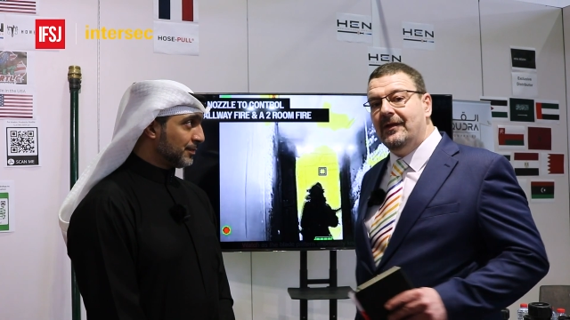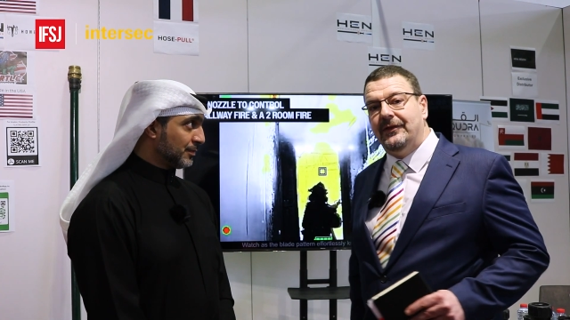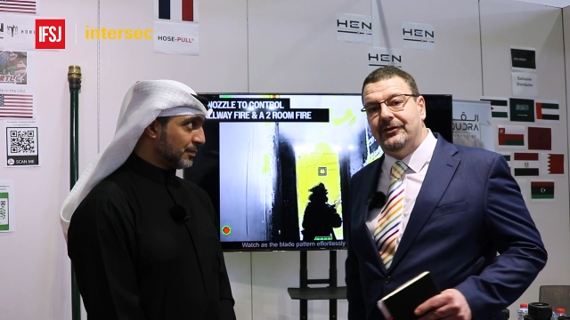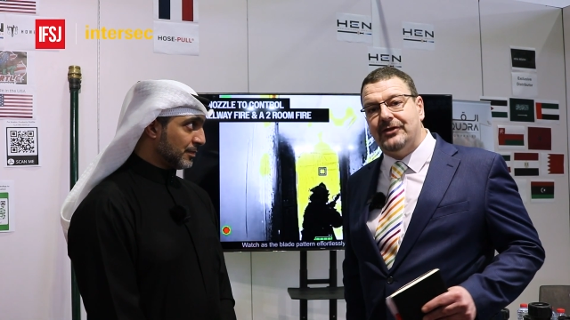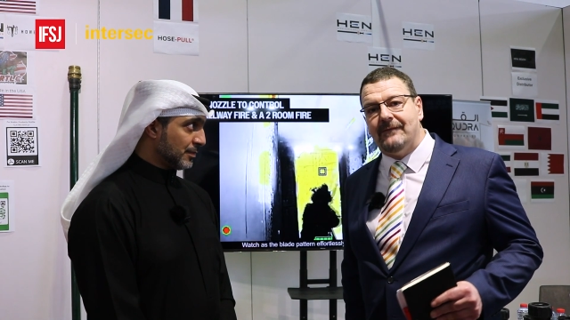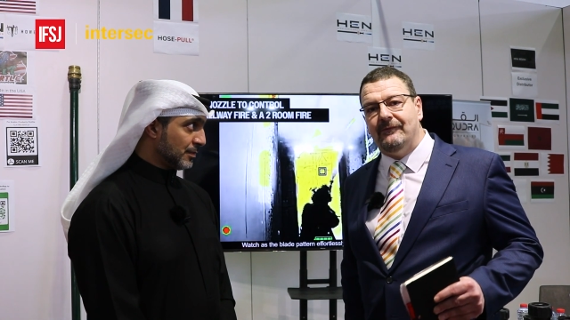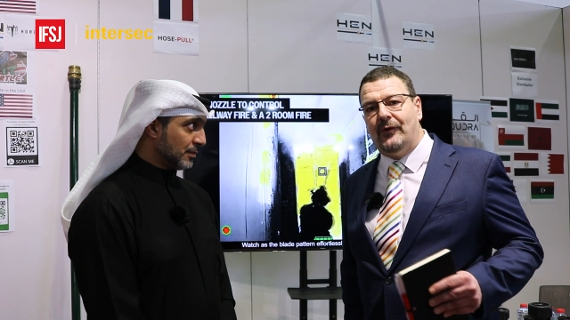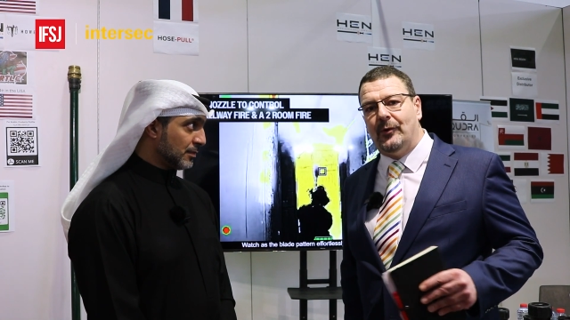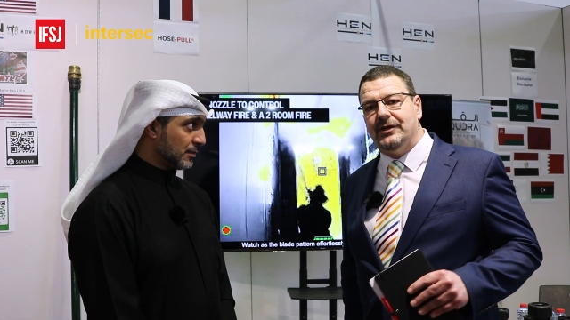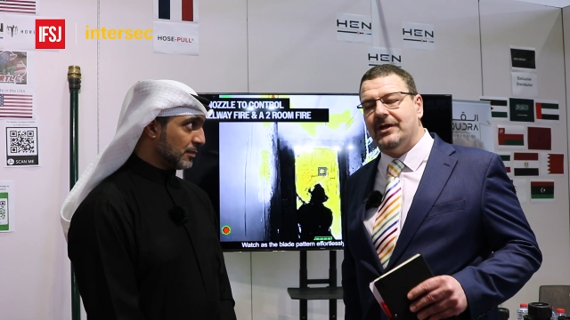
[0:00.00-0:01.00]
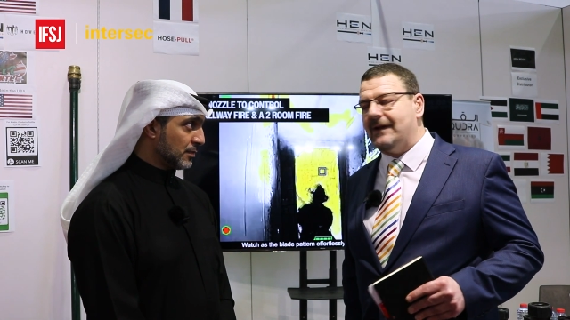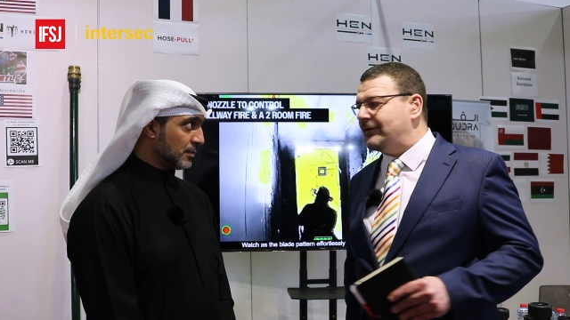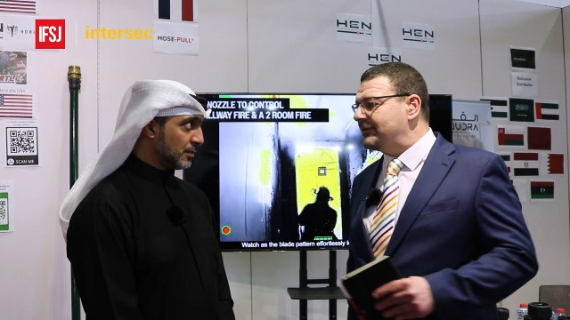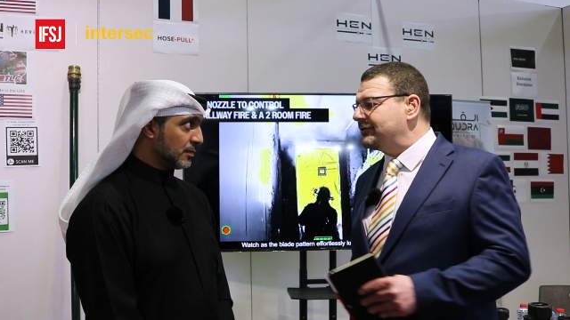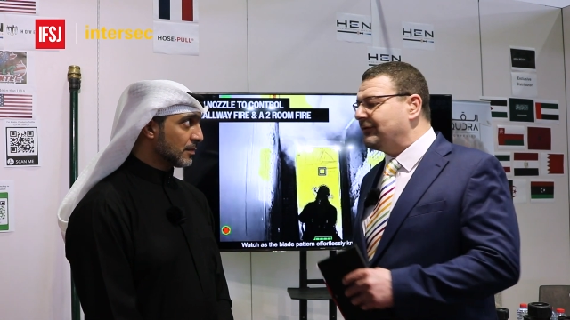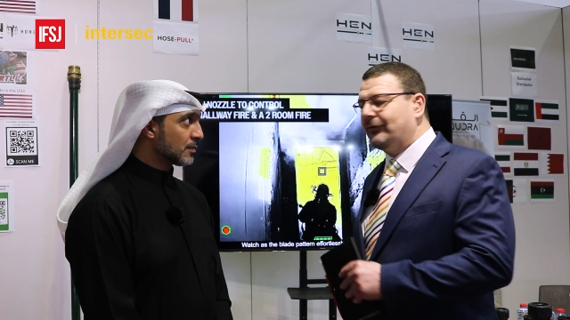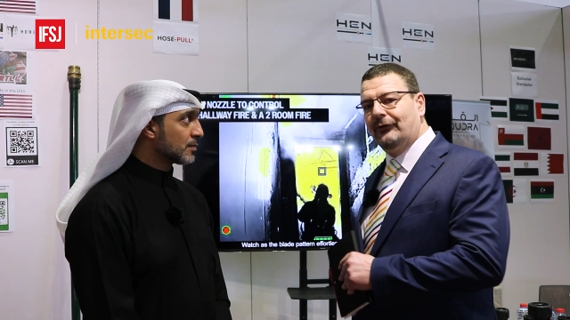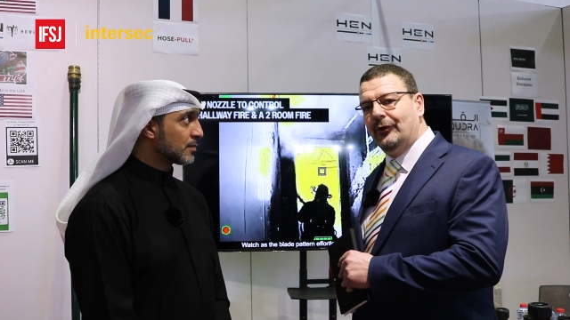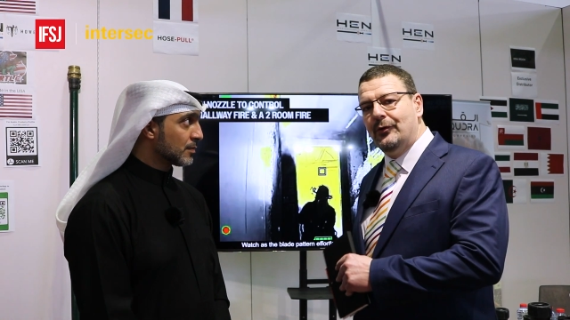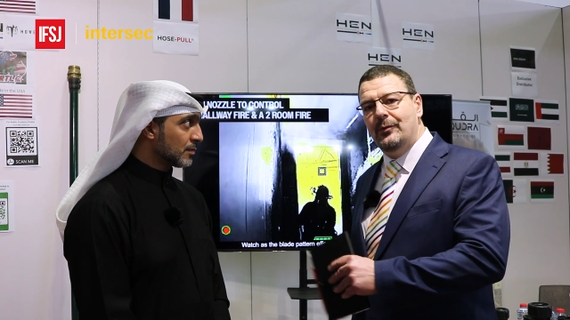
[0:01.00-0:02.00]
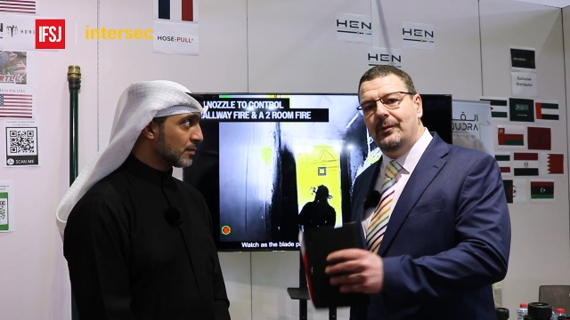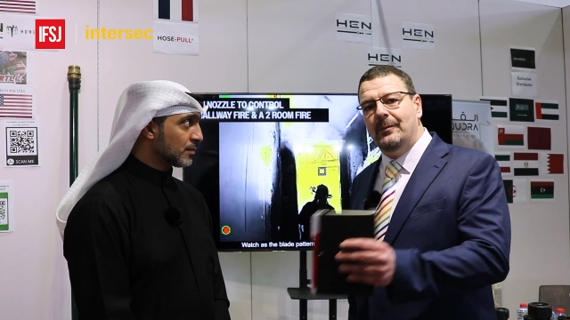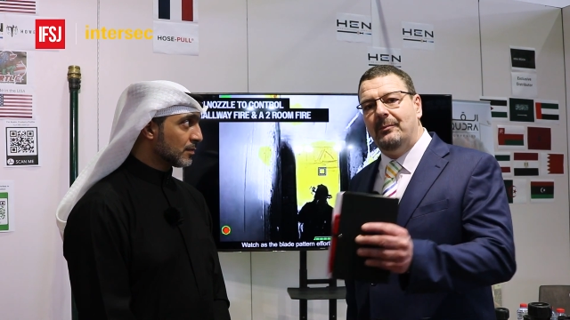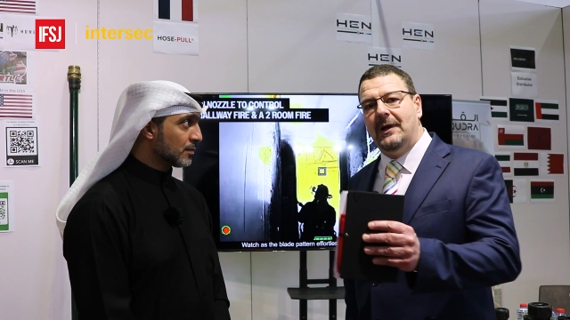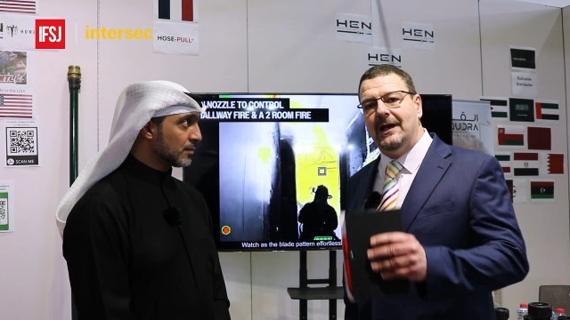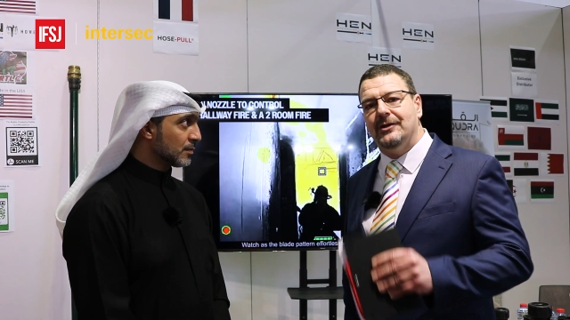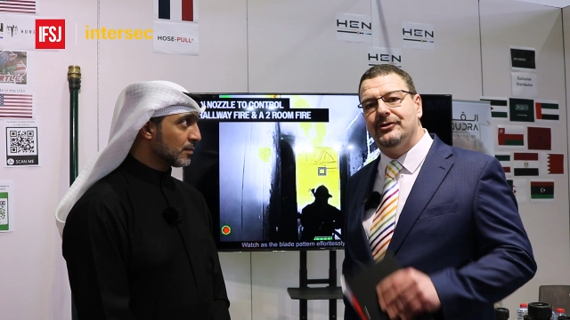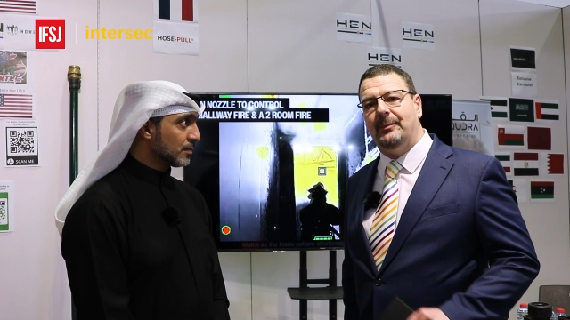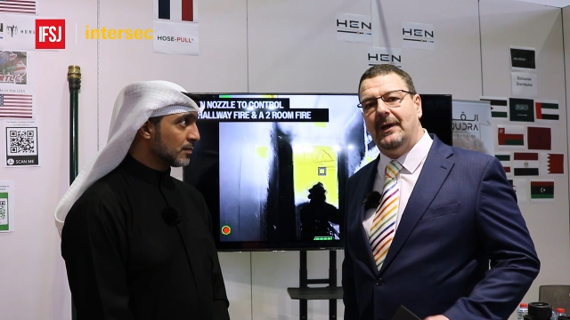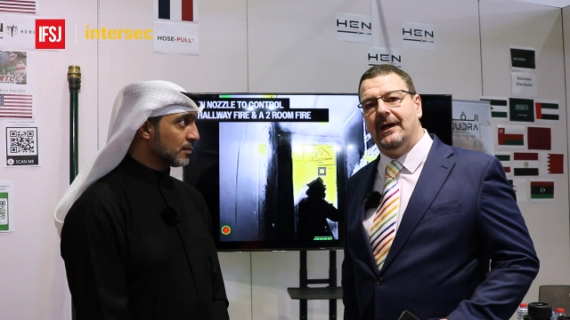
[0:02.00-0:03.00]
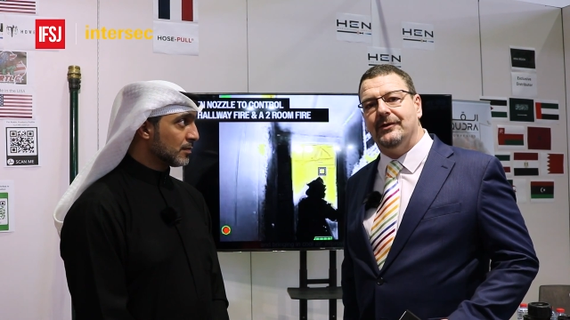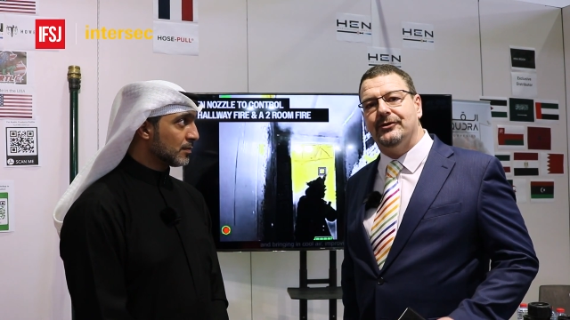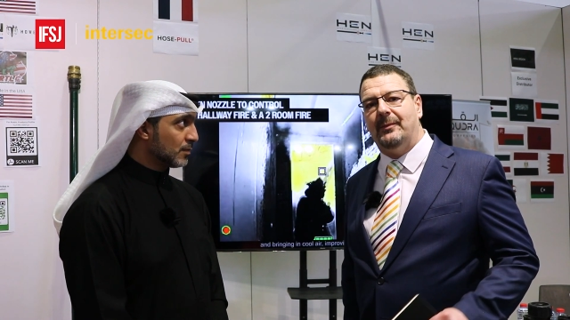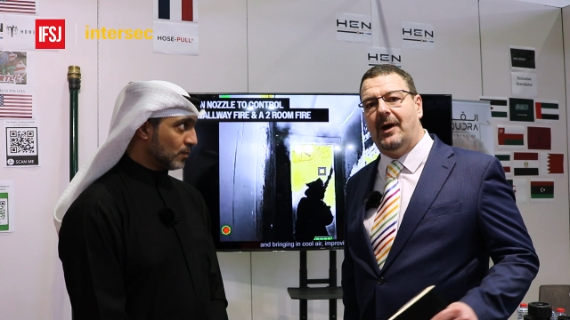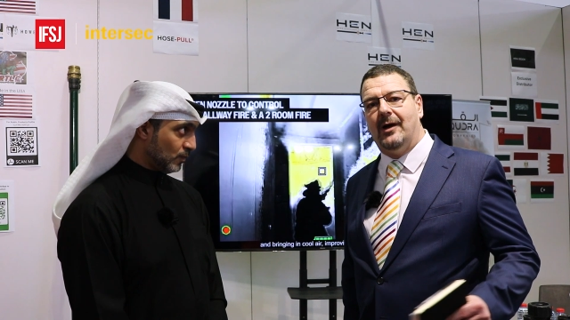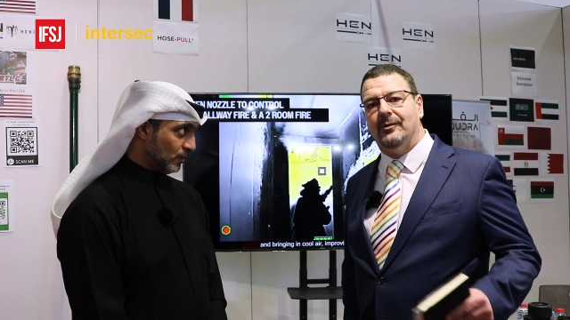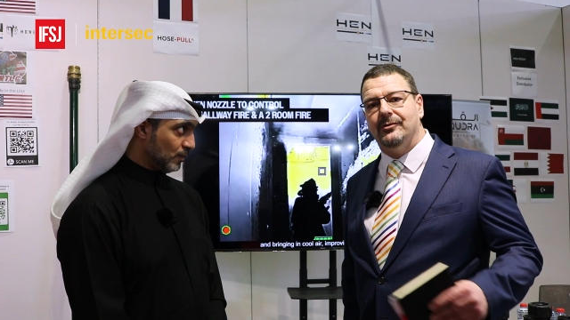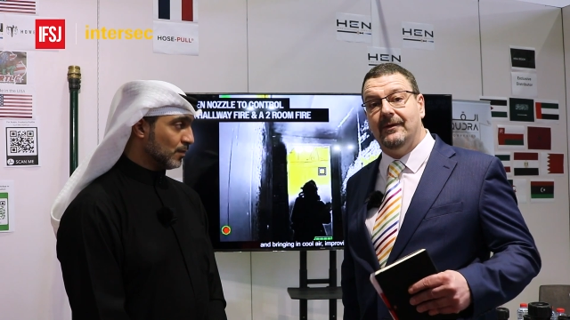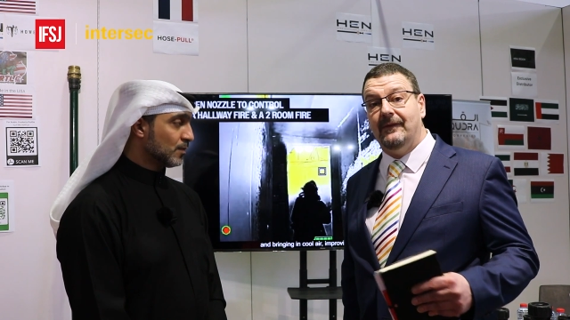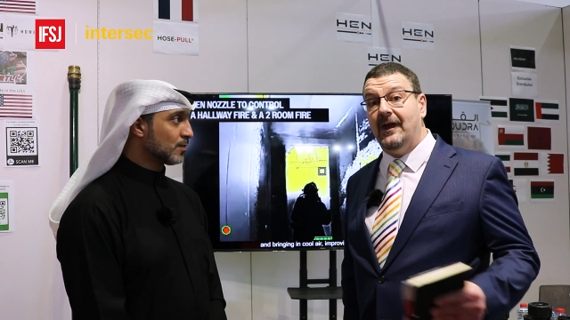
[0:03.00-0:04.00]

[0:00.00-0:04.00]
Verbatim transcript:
Speaker 1: the 747s through millions and millions of miles.